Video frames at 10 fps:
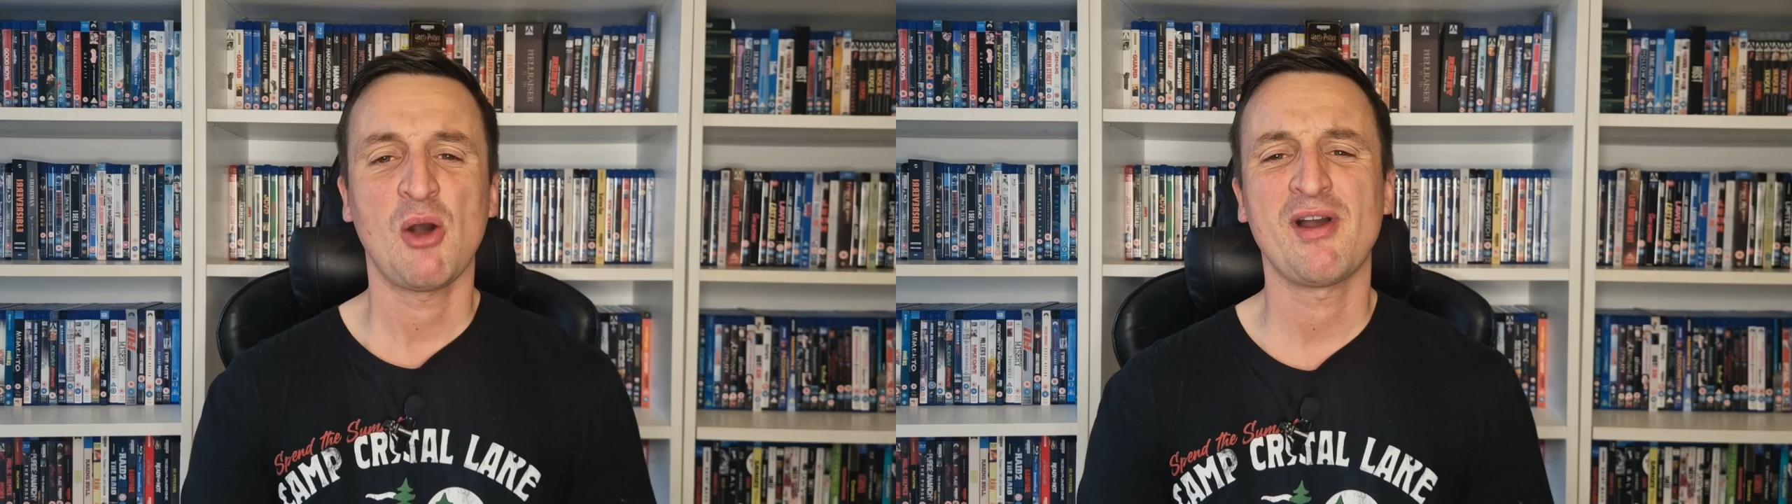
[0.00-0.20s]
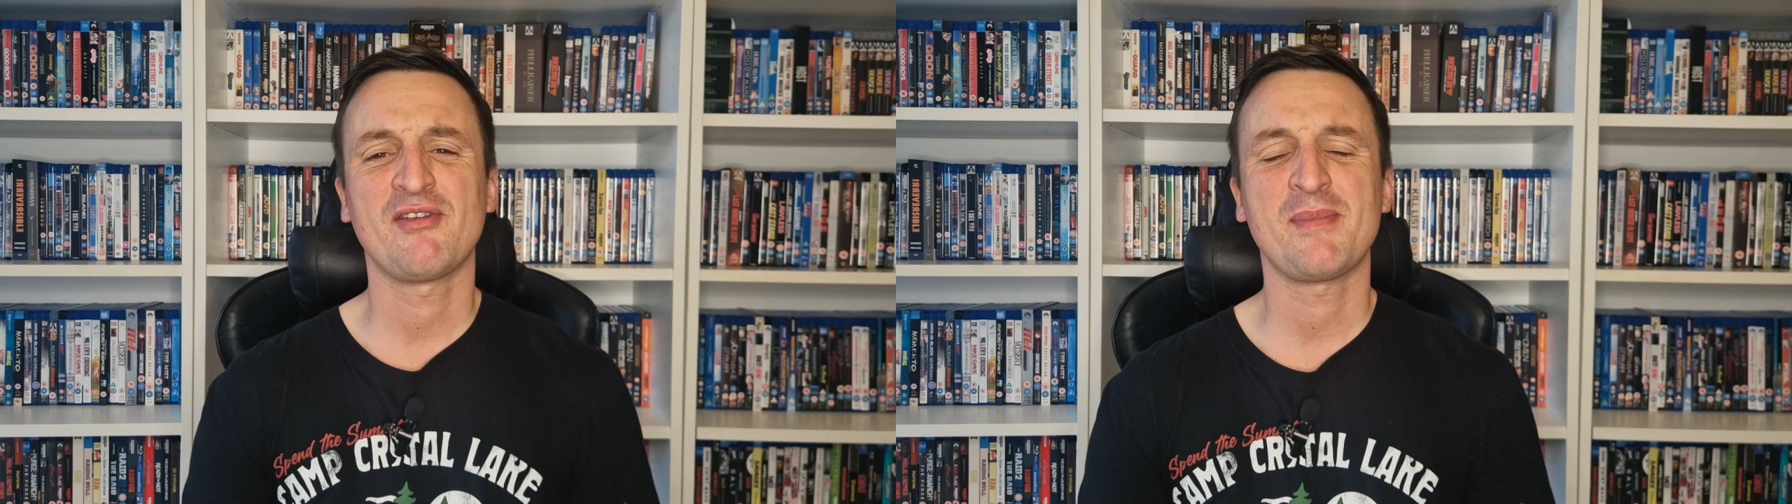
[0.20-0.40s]

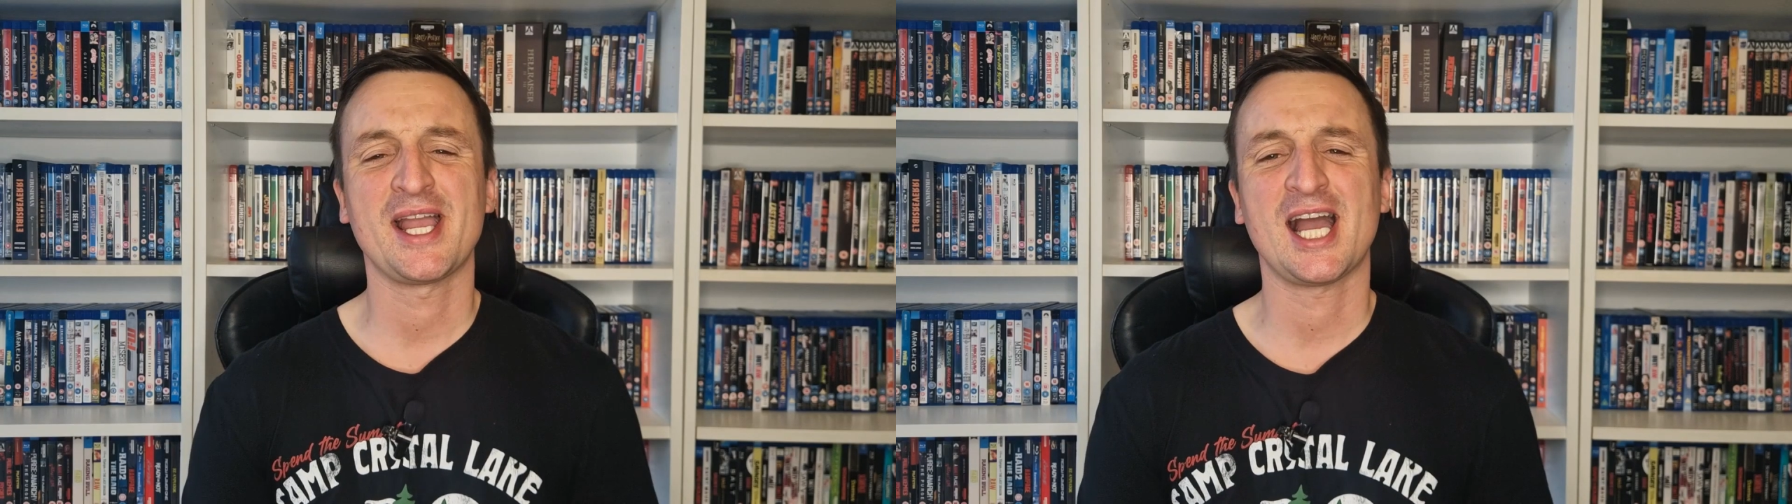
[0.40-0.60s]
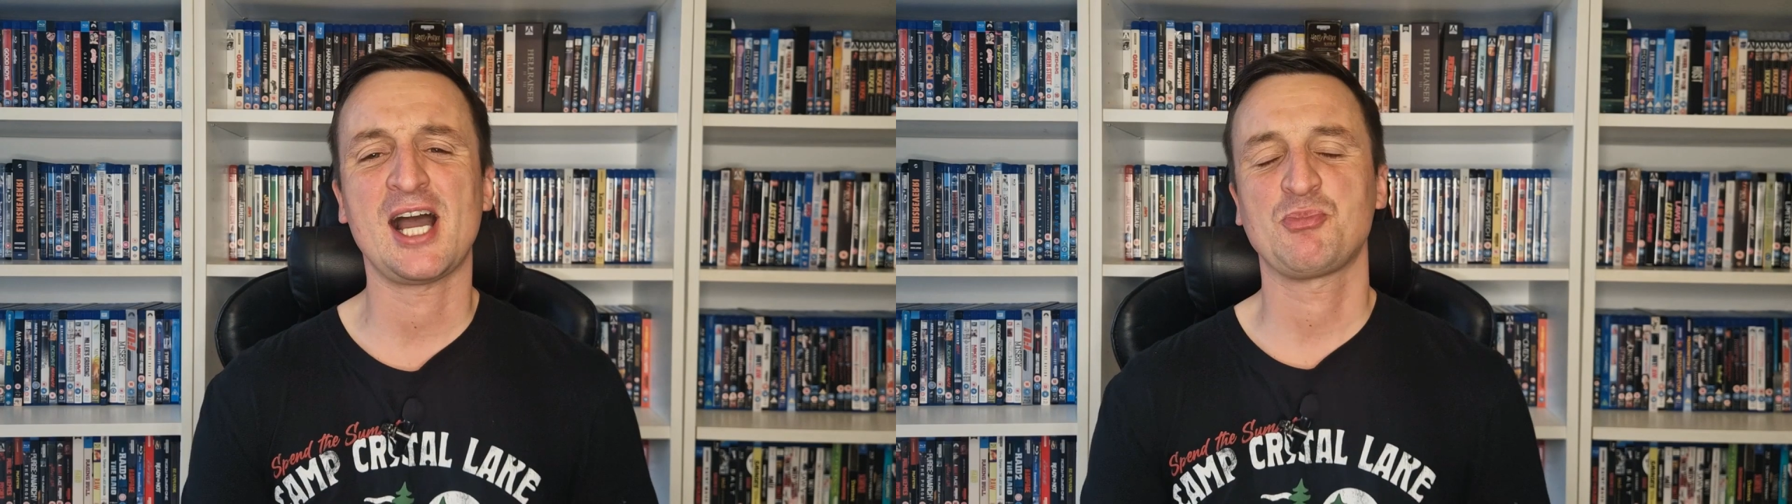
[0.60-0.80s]
However,
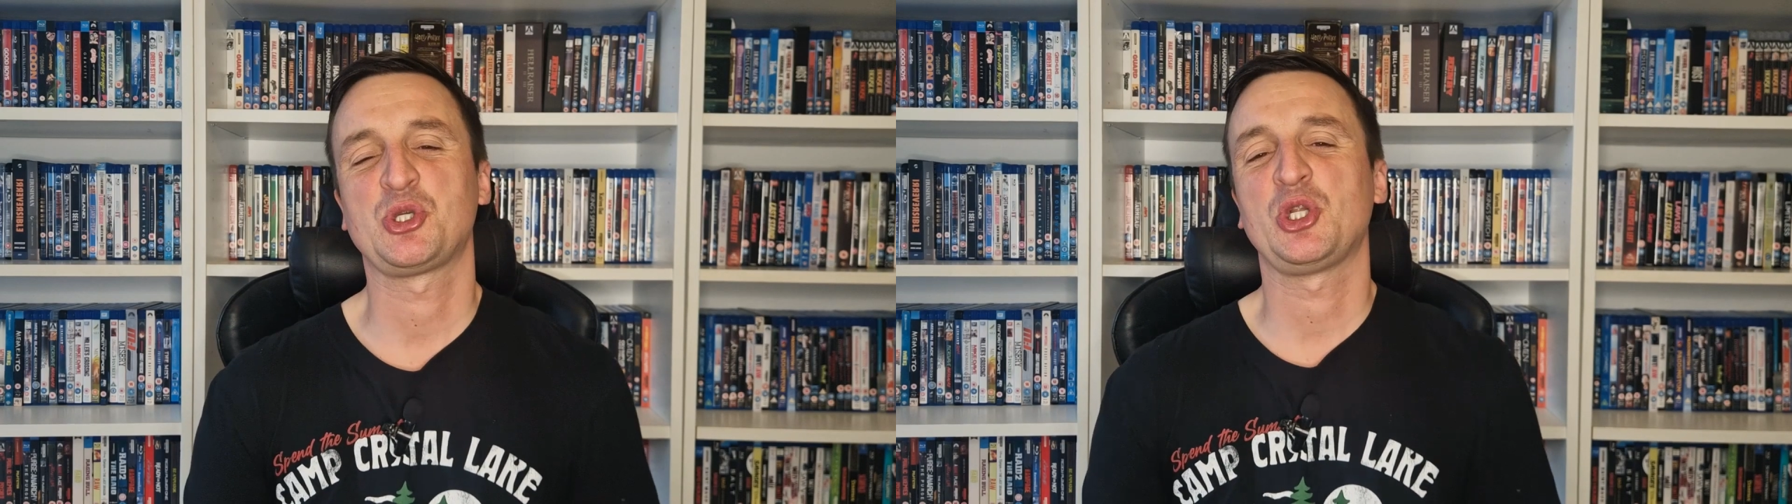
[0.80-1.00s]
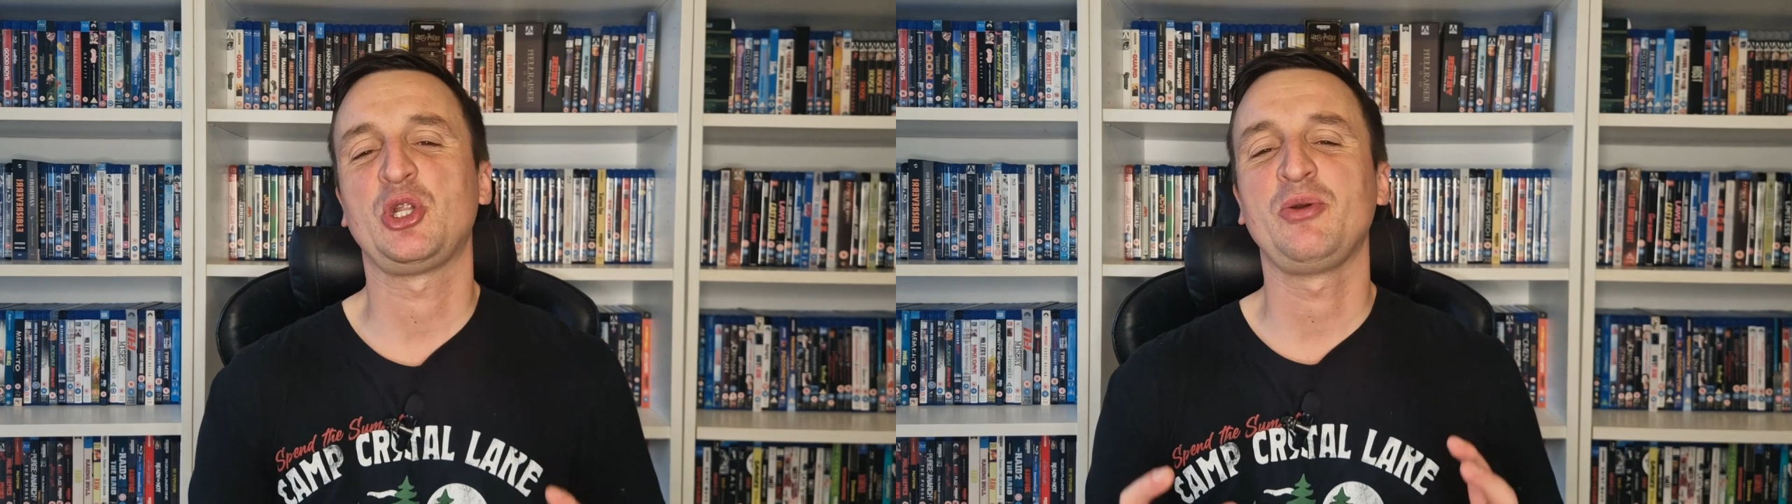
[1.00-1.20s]
my
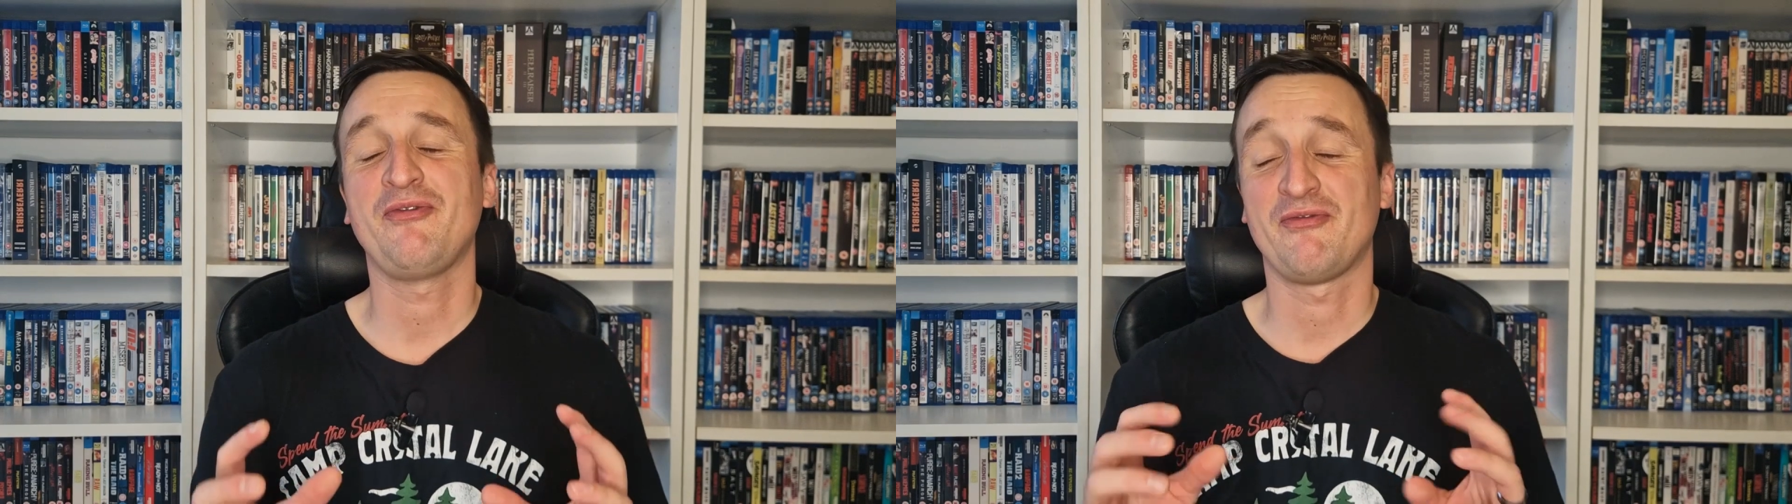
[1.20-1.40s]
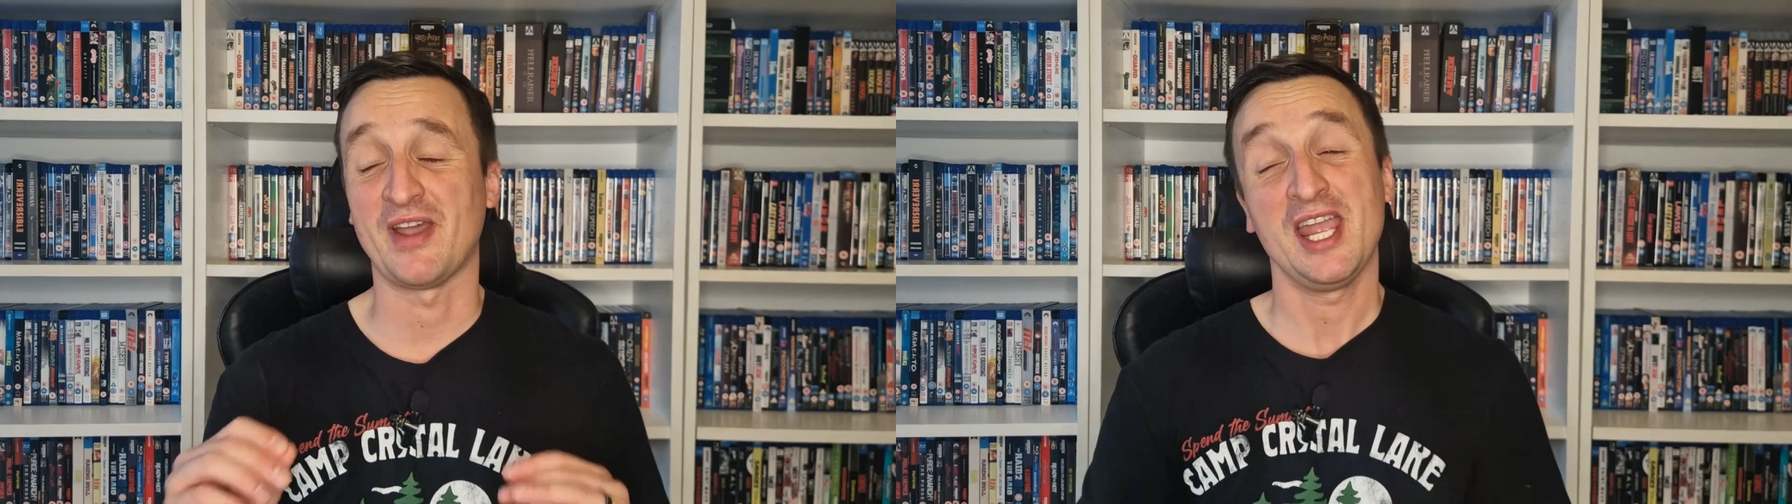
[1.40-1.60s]

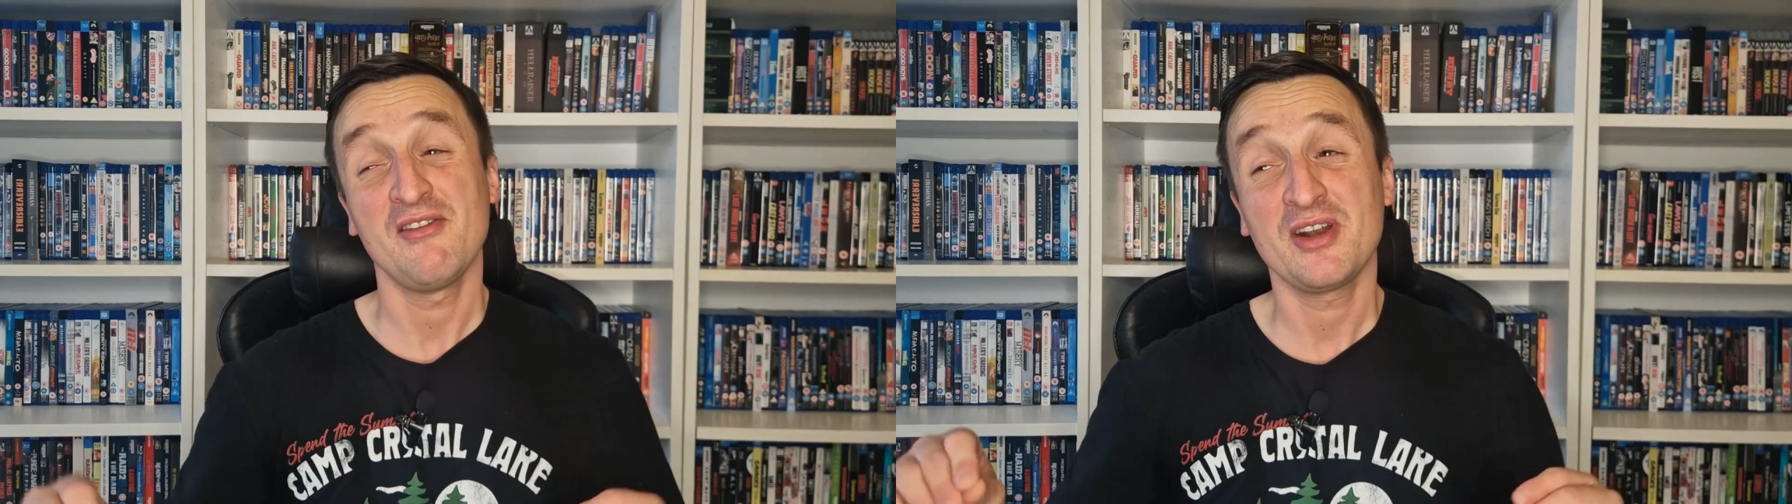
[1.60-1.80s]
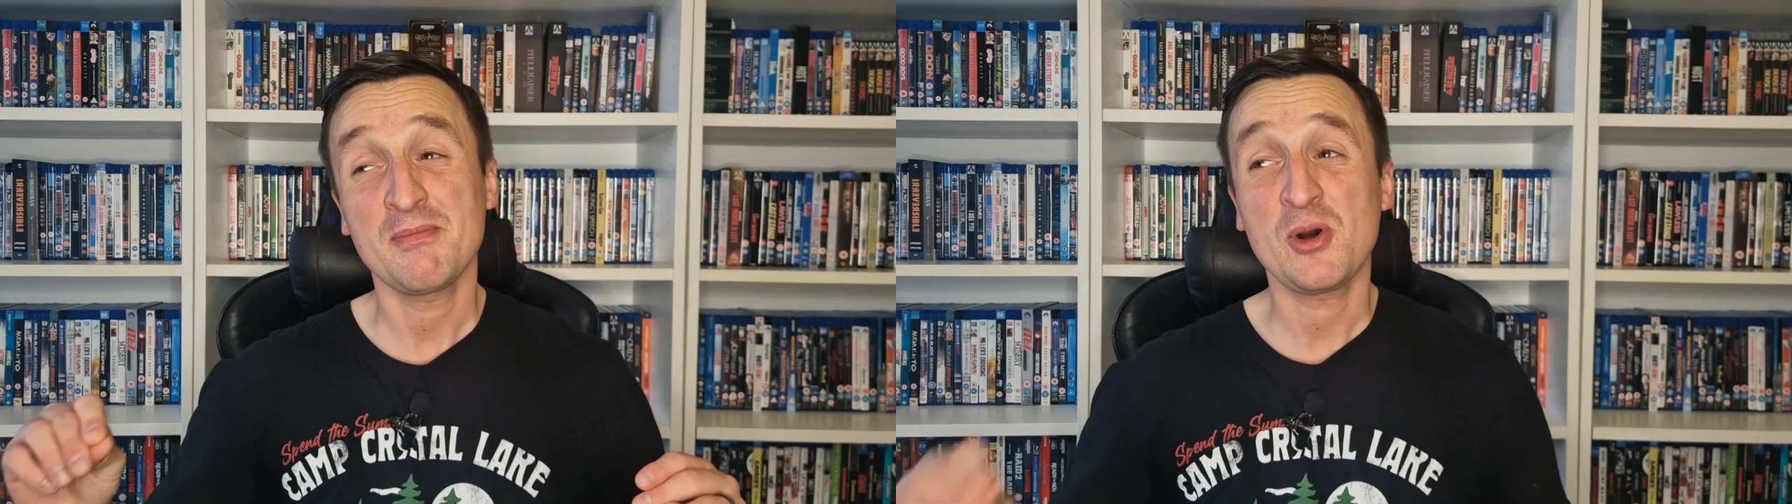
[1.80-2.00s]
absolute
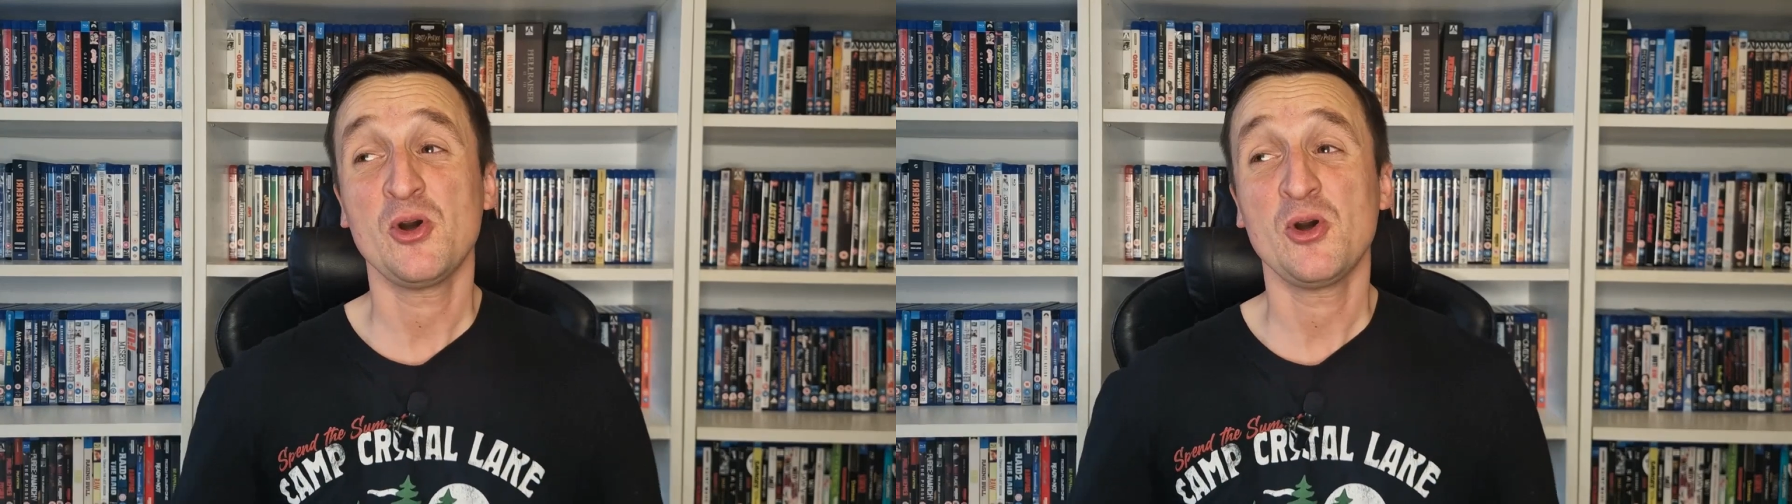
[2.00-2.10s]
favourite